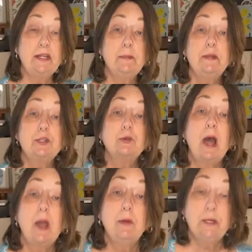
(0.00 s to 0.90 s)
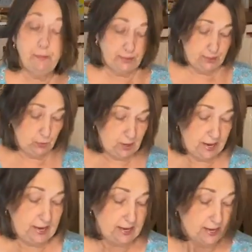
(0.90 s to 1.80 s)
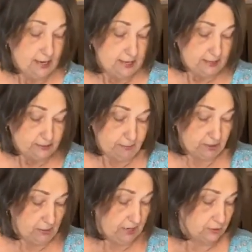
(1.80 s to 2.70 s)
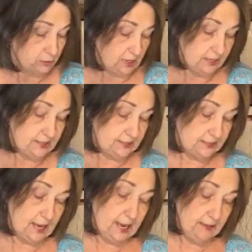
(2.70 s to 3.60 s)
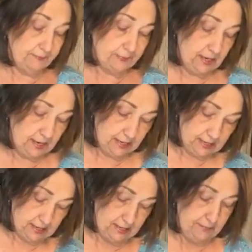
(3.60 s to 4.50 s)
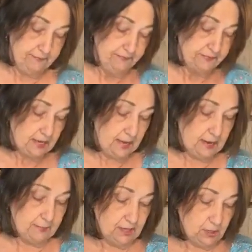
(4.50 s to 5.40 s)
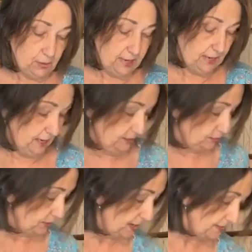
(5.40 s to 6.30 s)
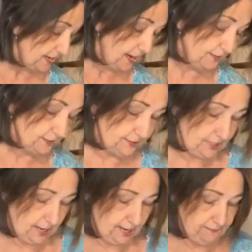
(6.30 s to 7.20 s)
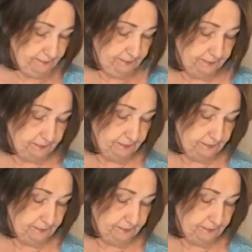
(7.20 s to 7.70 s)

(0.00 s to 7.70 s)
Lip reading: You want it to be dry when you put it away. So I'm gonna go ahead and dry this side, and I'm gonna go ahead and dry the other side.